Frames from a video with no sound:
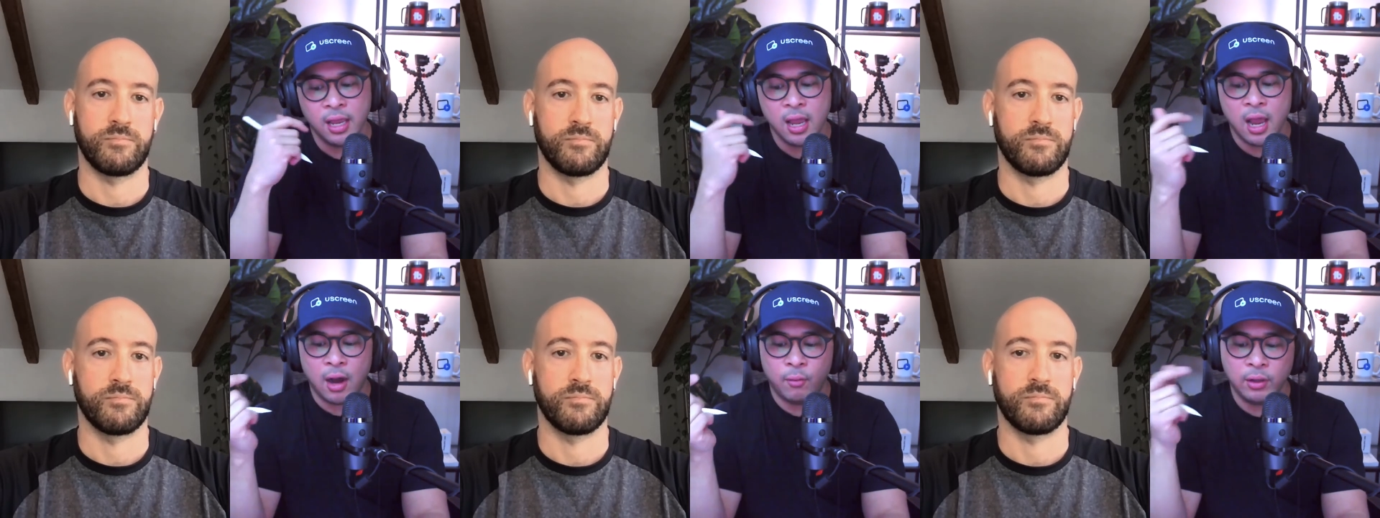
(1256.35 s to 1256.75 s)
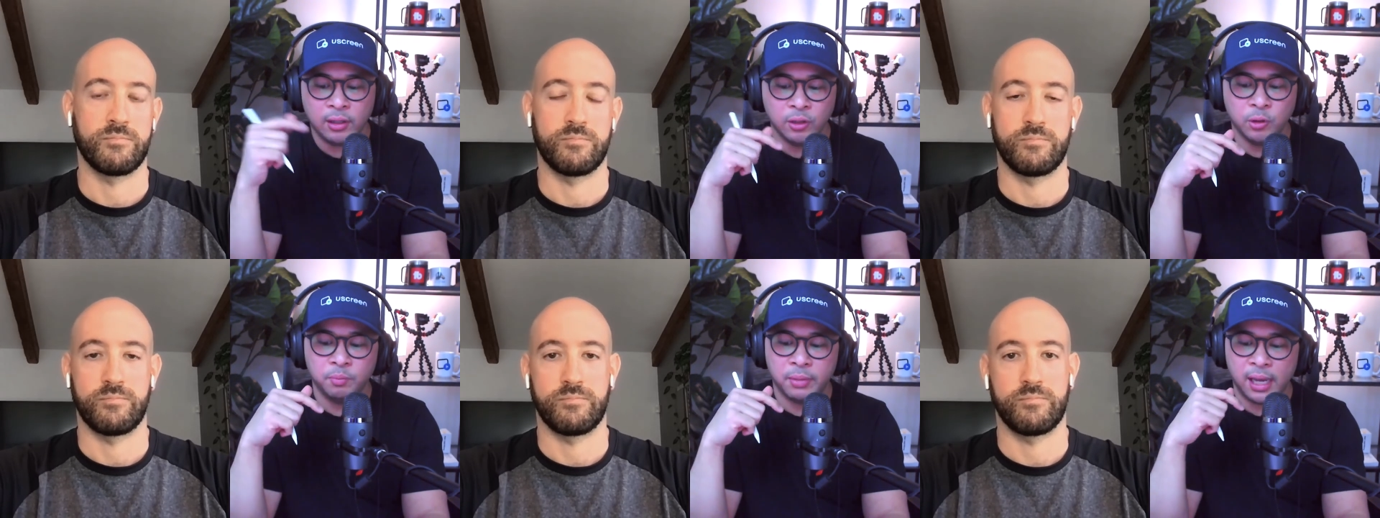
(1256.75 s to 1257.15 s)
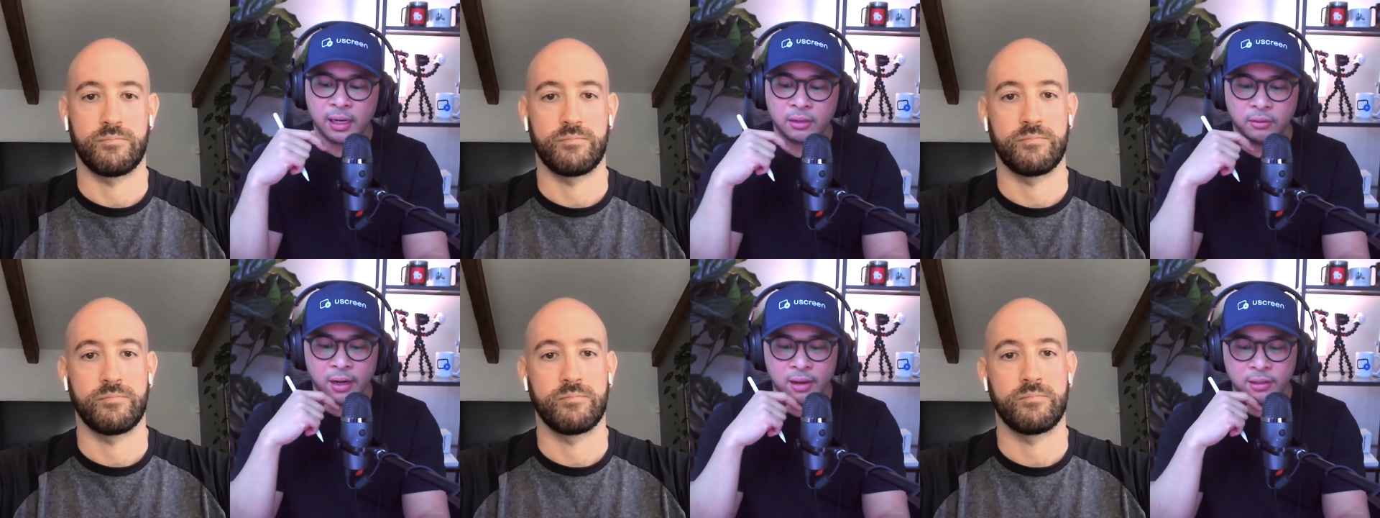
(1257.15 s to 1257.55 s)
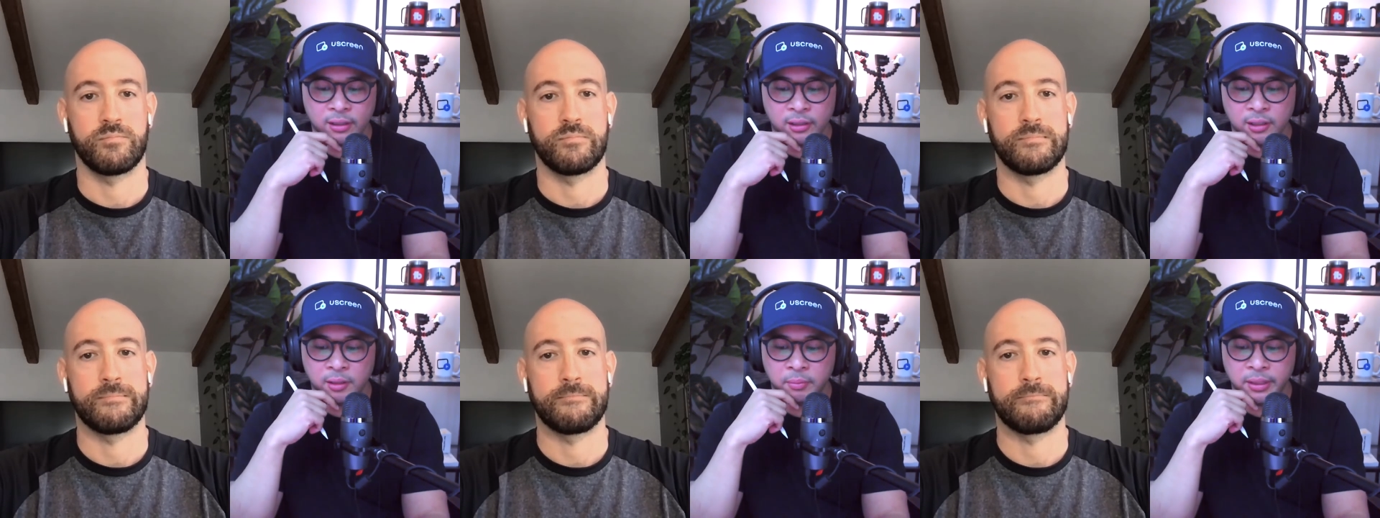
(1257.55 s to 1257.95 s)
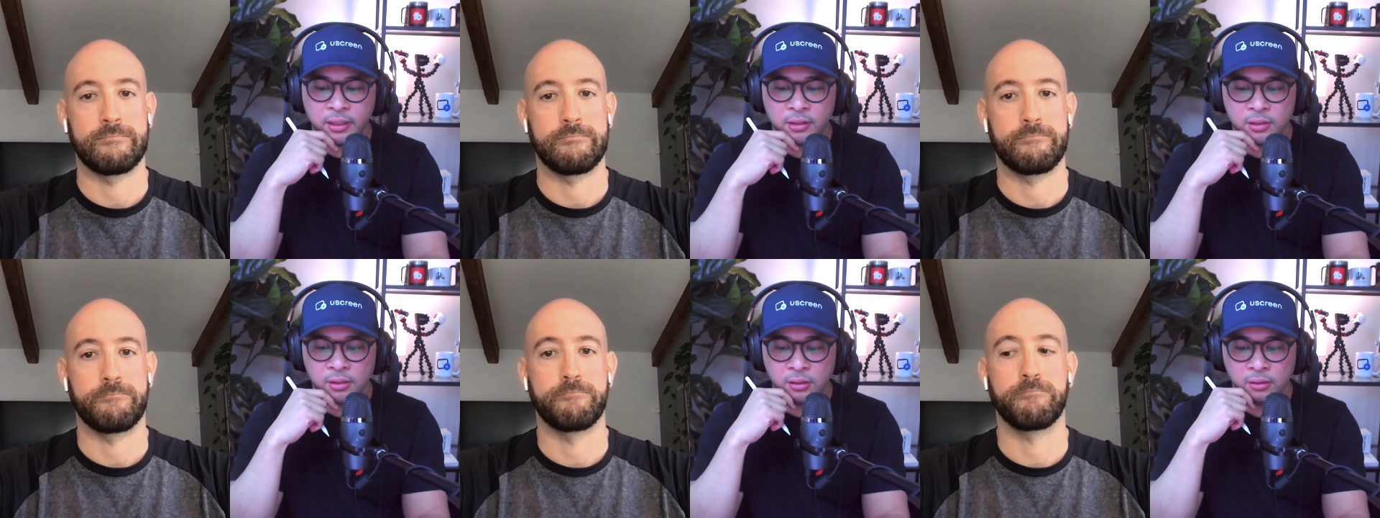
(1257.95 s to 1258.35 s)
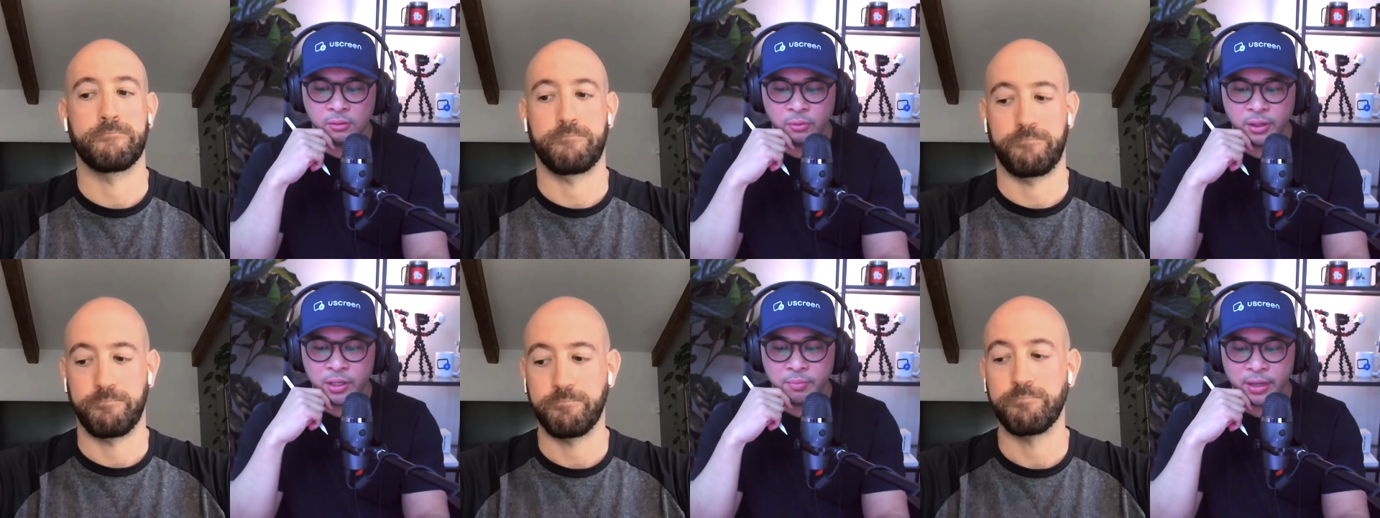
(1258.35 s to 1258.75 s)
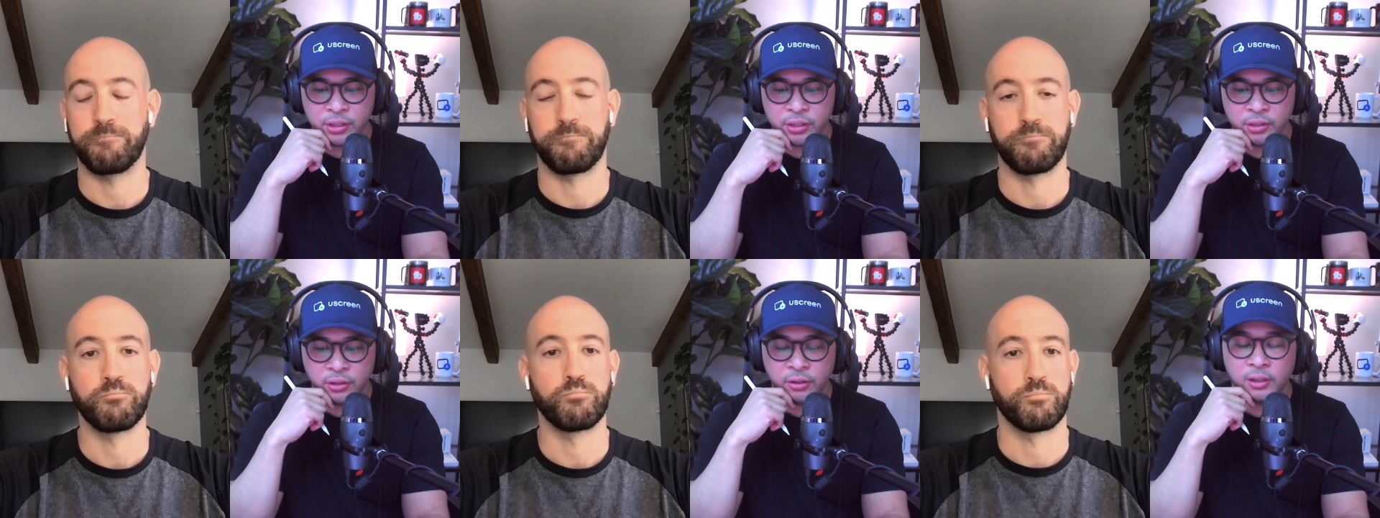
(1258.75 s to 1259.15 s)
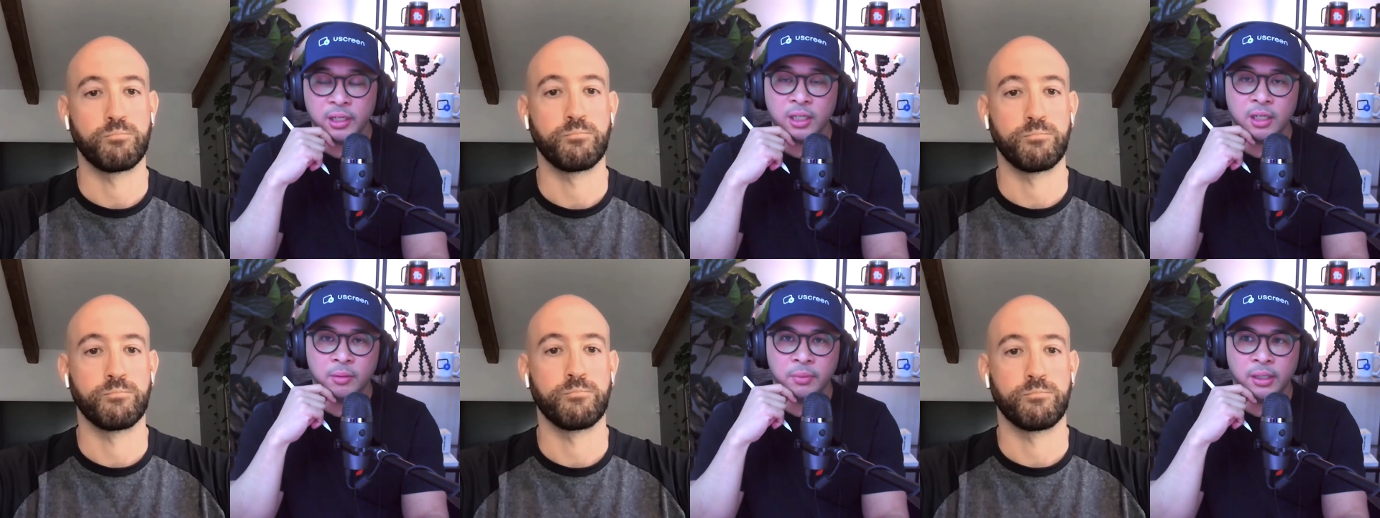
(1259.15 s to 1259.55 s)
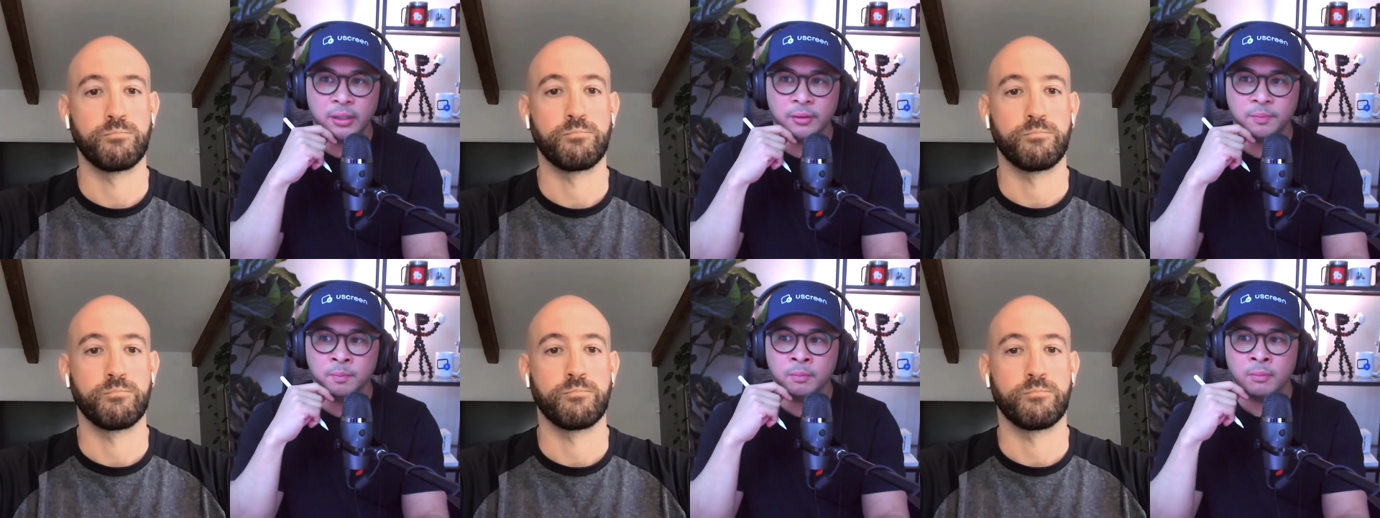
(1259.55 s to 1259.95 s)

Speaker 1: I want to loop back around a little bit to what you mentioned earlier about